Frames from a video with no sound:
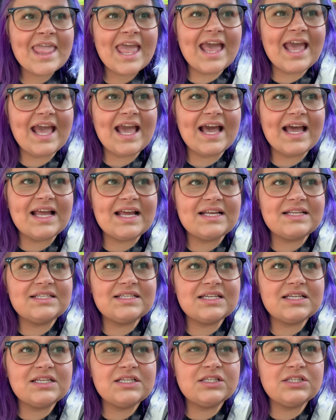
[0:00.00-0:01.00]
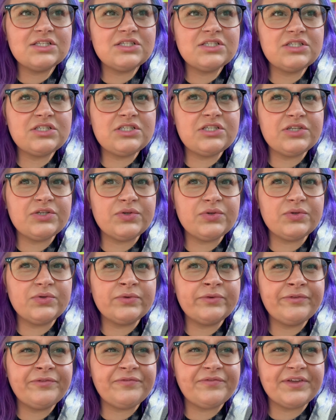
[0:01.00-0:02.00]
And
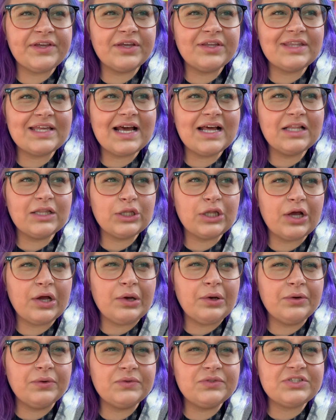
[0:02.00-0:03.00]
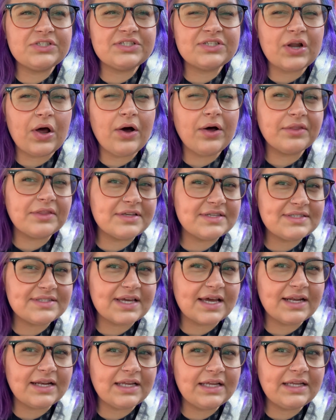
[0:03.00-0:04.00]
to feel that low just all of a
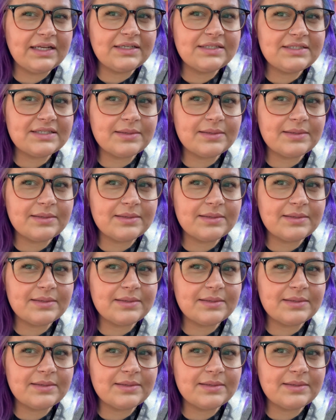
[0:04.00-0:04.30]
sudden,